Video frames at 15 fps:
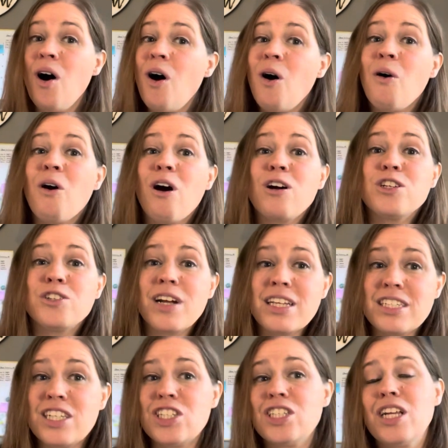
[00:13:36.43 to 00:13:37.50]
or are
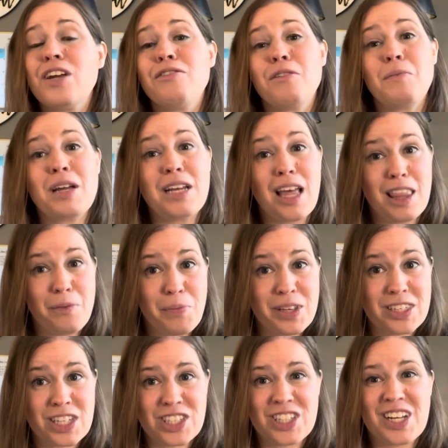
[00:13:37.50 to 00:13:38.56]
transitioning from another
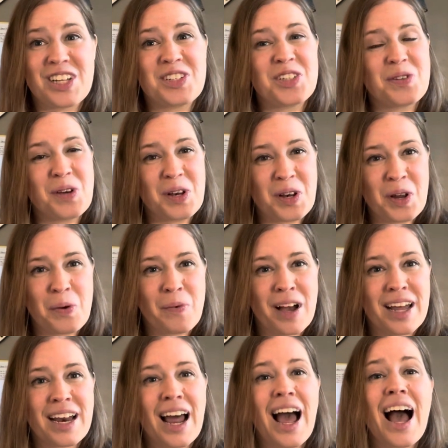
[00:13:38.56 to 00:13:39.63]
position to a new
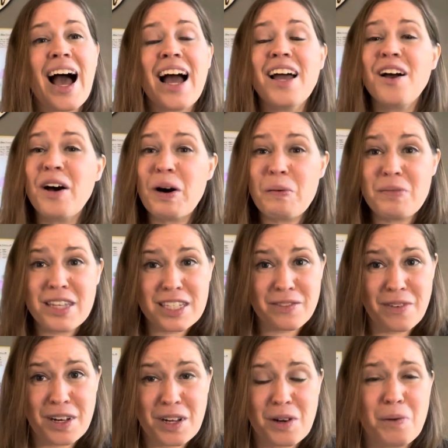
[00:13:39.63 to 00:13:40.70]
one, I hope this
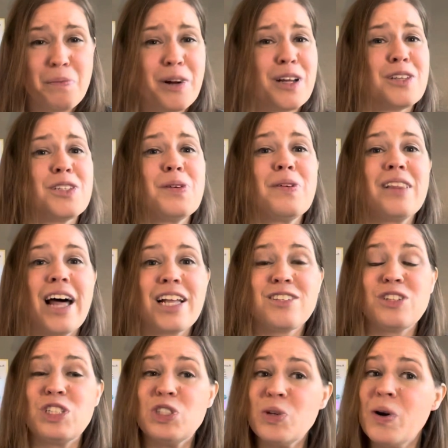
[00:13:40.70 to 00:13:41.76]
video brings you lots
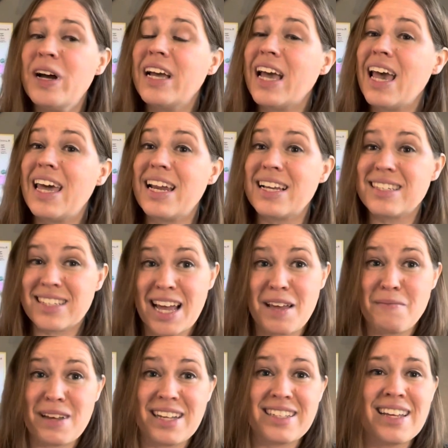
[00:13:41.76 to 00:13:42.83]
of joy and
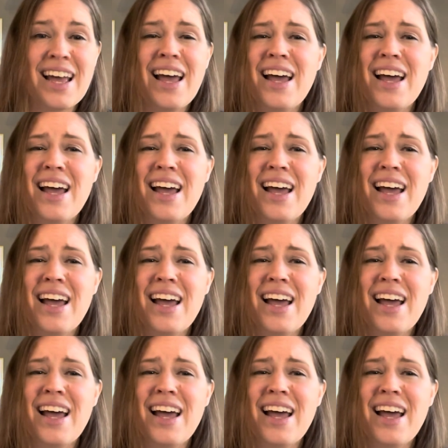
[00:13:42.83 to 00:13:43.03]
excitement.